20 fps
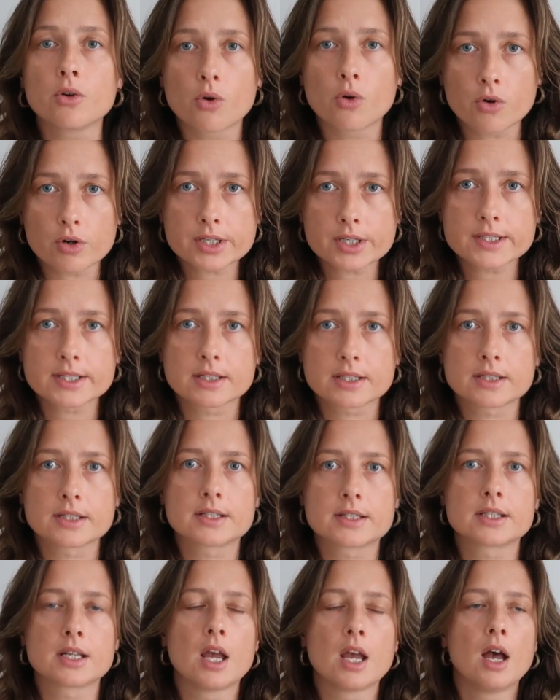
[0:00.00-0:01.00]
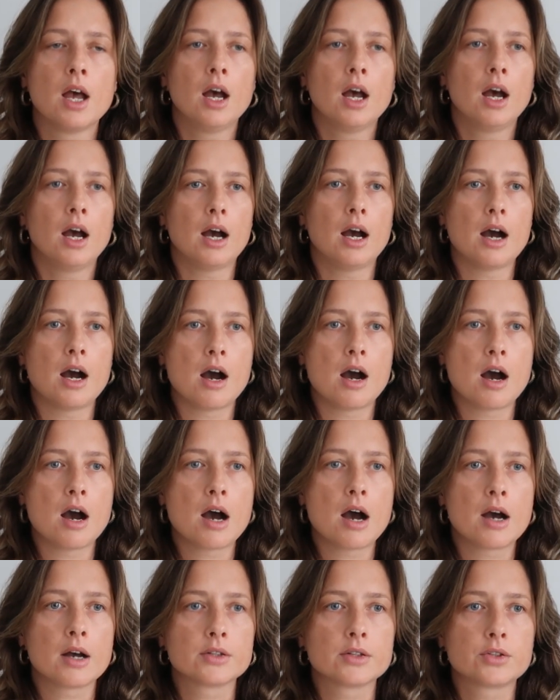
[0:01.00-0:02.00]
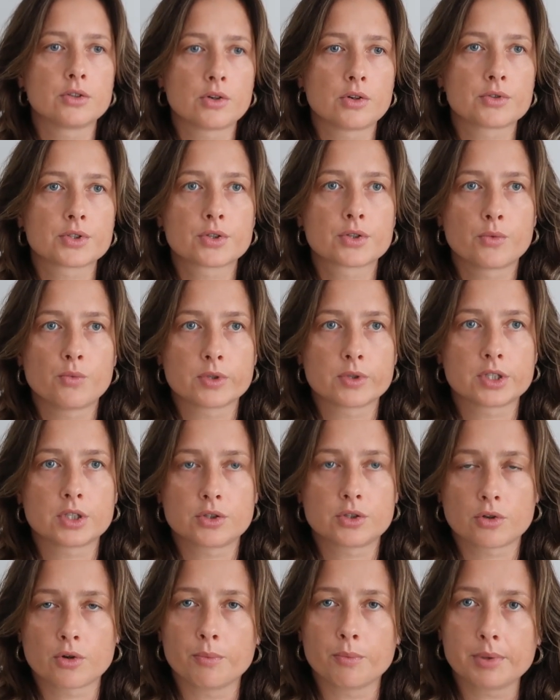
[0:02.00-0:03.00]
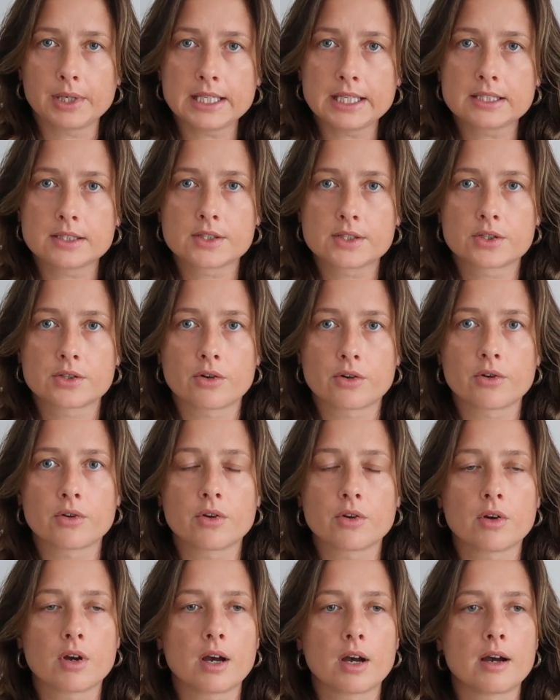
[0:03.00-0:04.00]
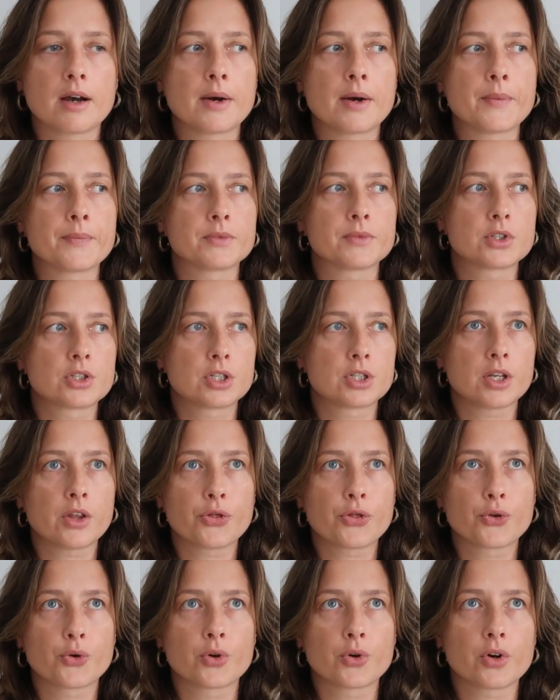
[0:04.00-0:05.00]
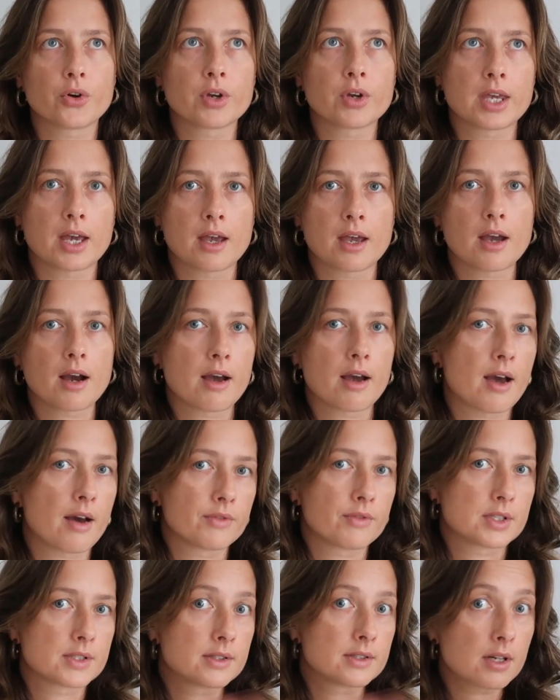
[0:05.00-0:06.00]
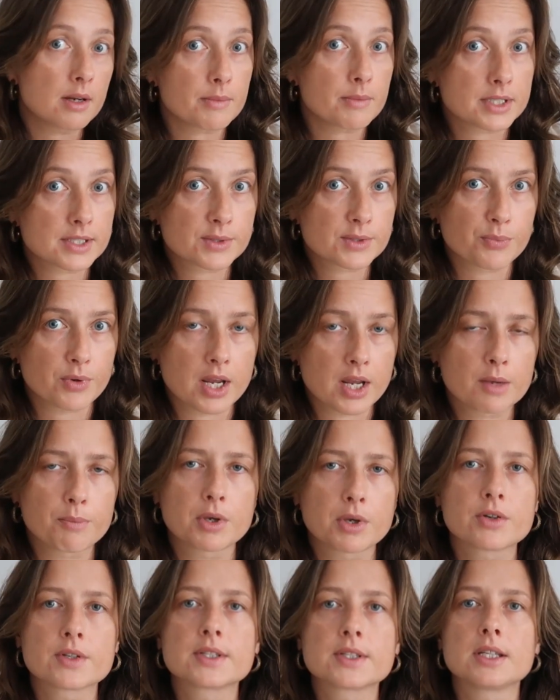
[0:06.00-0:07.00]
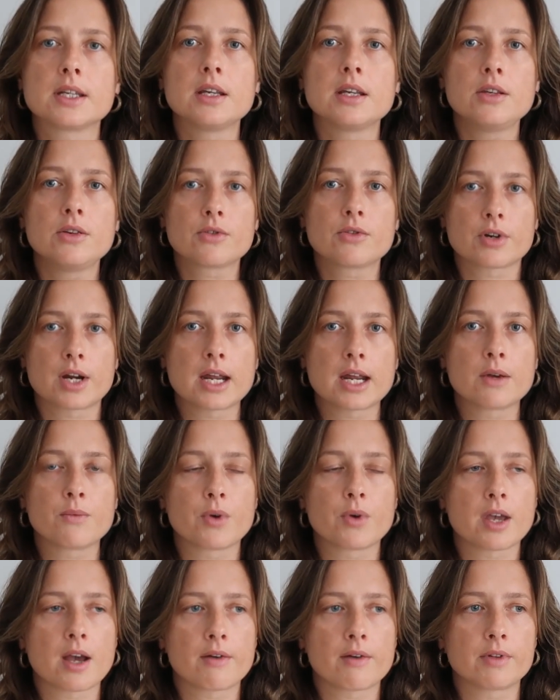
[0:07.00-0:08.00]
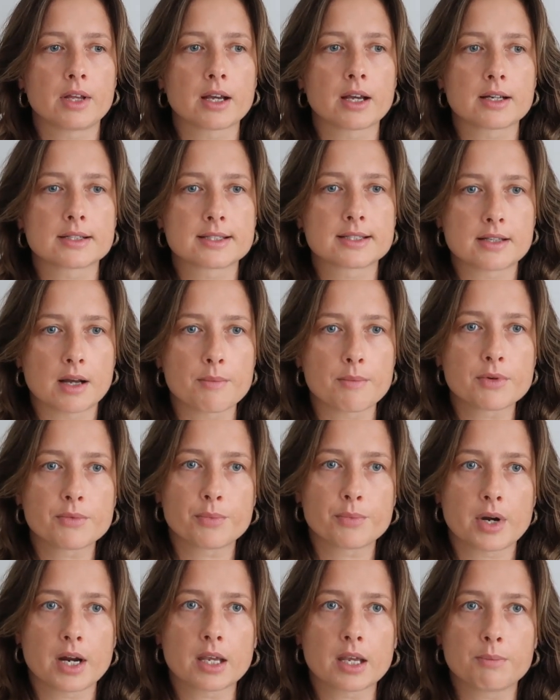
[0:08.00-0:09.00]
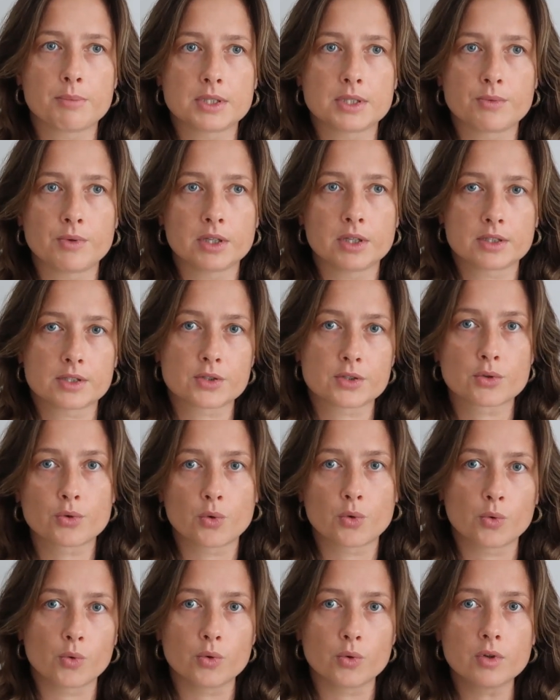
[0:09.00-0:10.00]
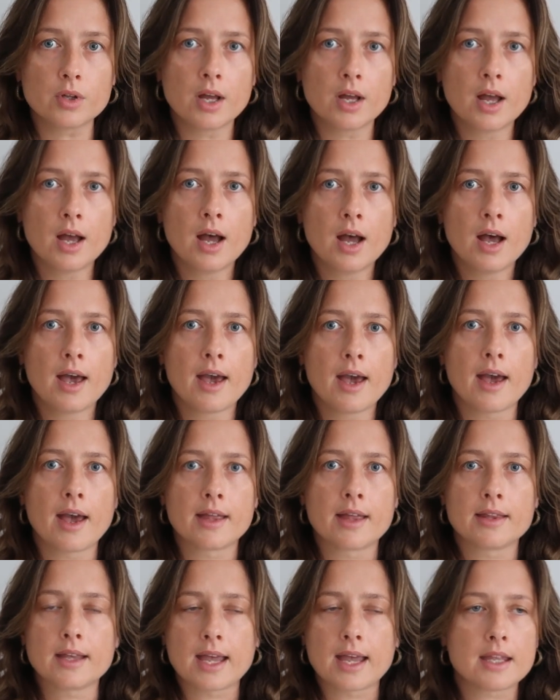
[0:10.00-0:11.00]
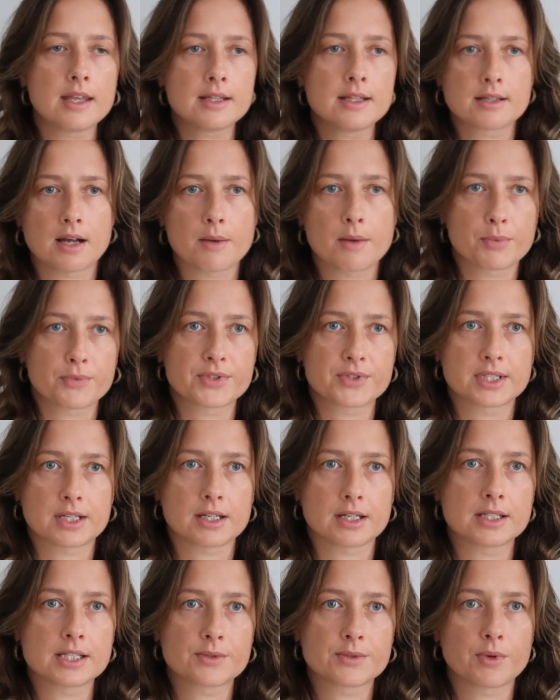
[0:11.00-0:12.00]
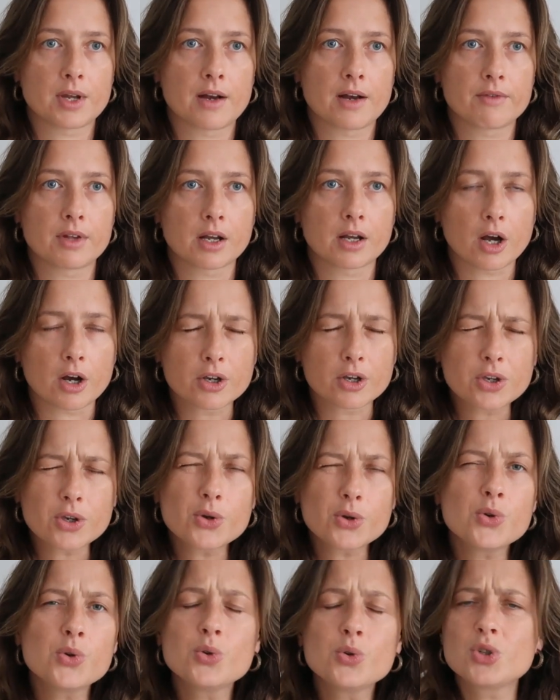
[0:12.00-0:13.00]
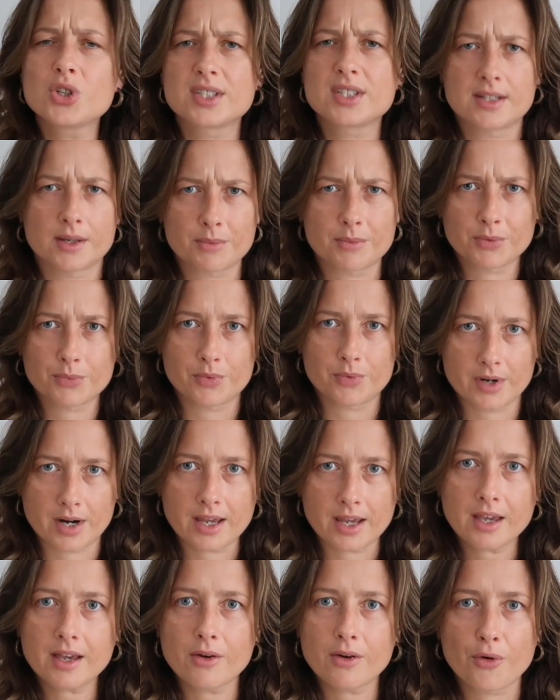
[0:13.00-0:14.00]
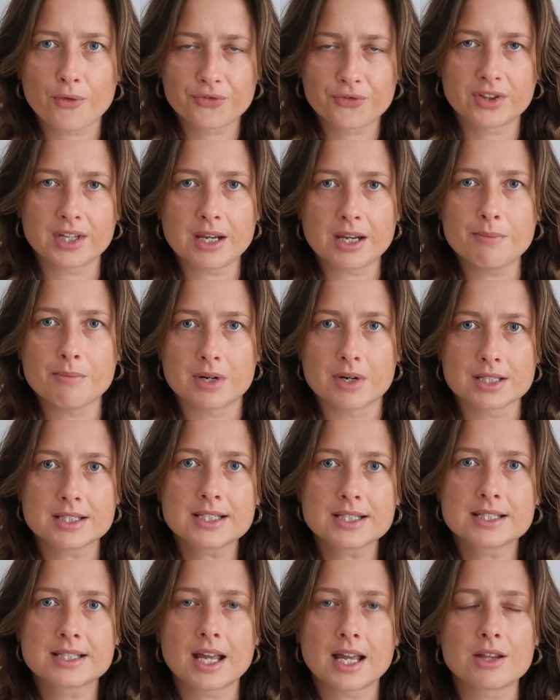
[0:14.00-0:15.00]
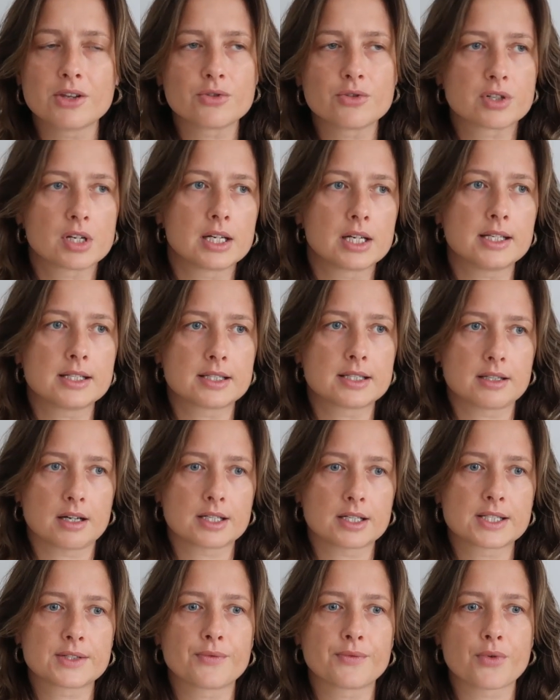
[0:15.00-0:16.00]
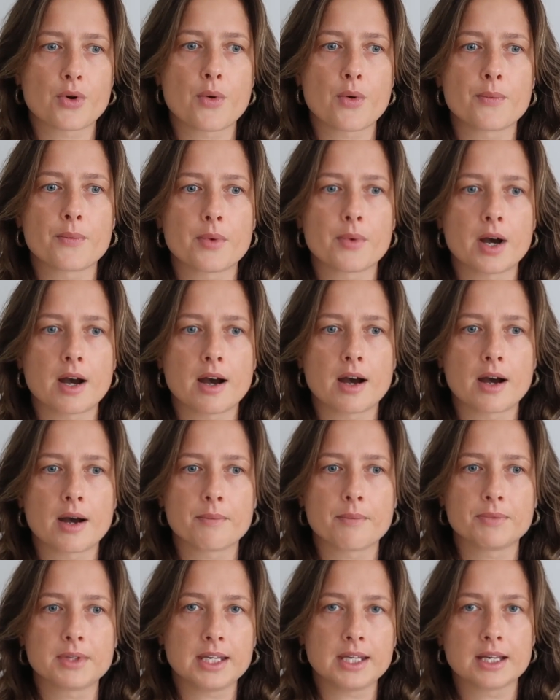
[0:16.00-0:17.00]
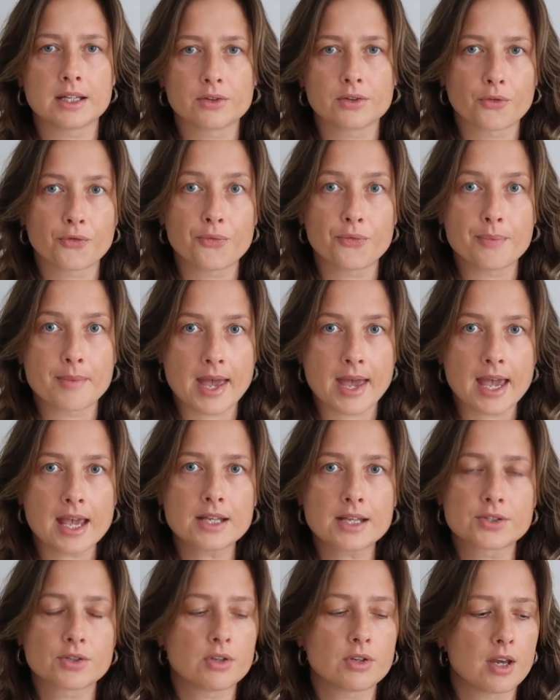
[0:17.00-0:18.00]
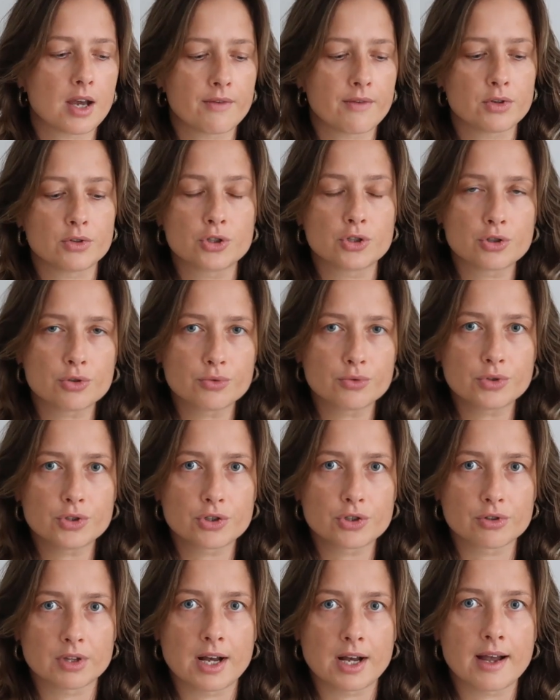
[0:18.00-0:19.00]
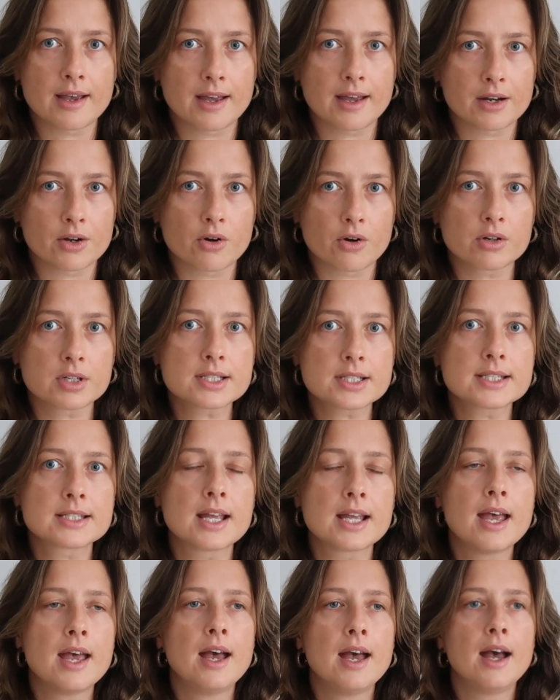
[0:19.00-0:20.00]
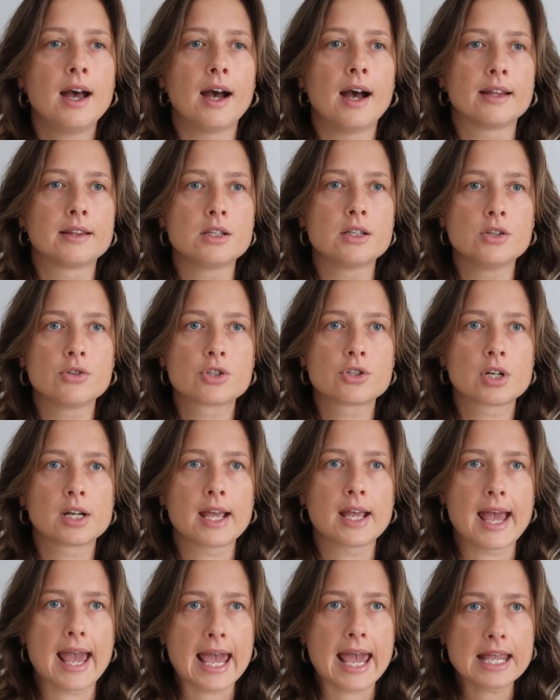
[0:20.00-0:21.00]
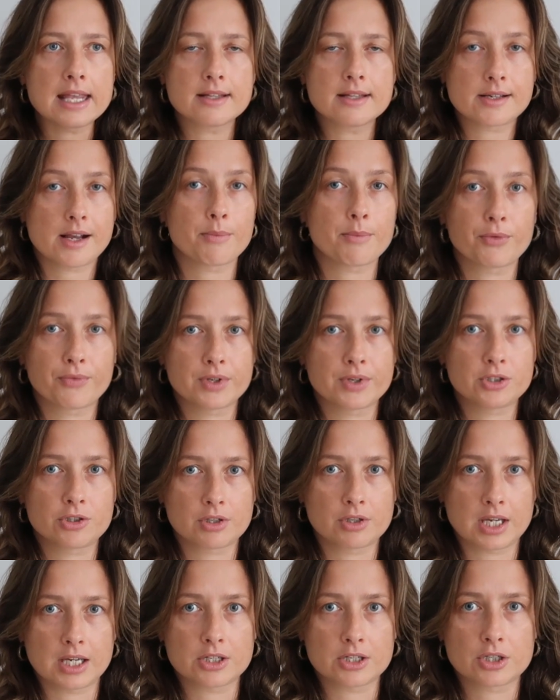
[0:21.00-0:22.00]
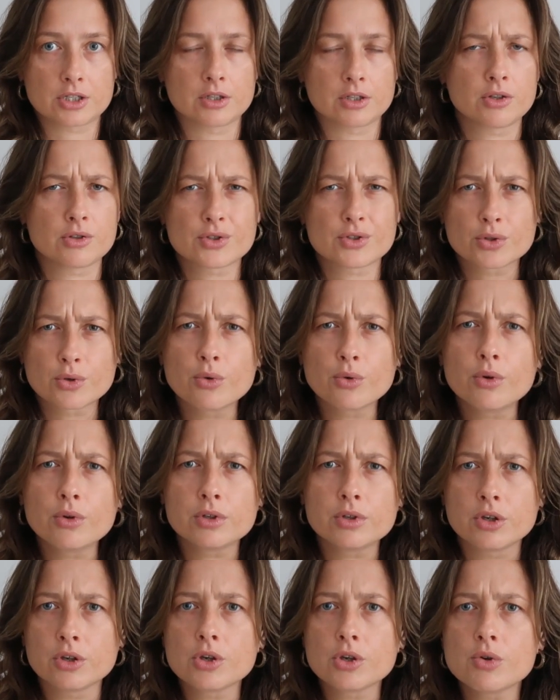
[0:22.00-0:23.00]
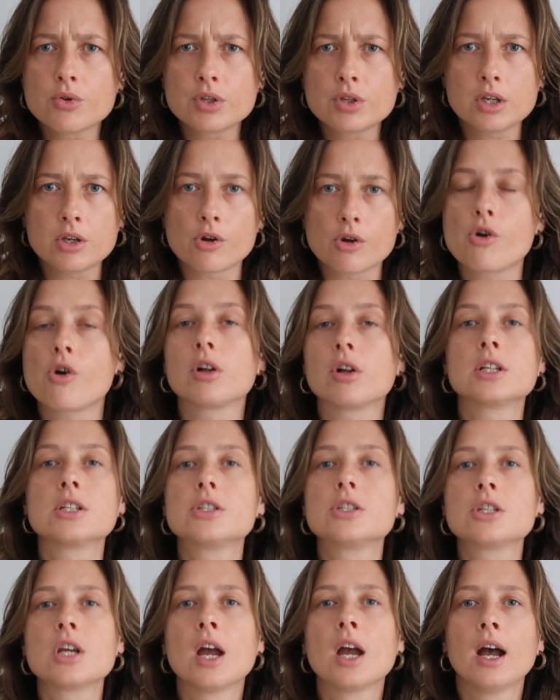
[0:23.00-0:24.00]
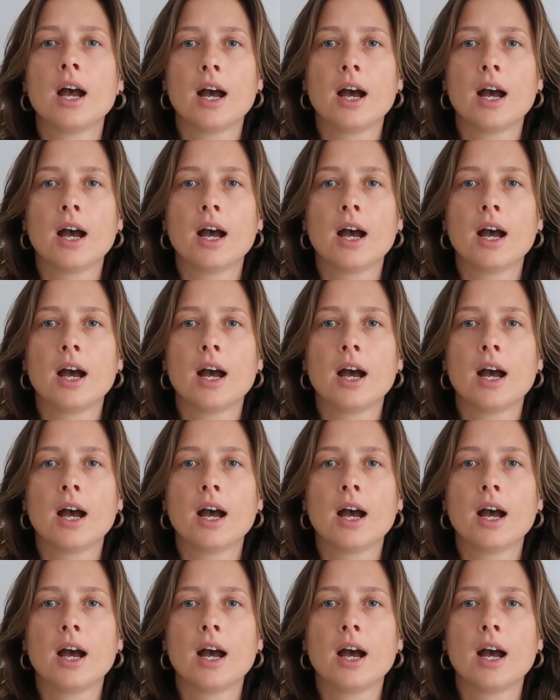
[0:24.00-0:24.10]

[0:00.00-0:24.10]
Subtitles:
courses to those who wanted to complete it. So she thought, okay, I have this 3 months break, because in Ukraine we have like a summer break between the school and any type of studies. We have like a huge summer break of 3 months, and usually it starts from the end of May. So you have your June, July and August, and then usually any type of education, your school, your uni, your college,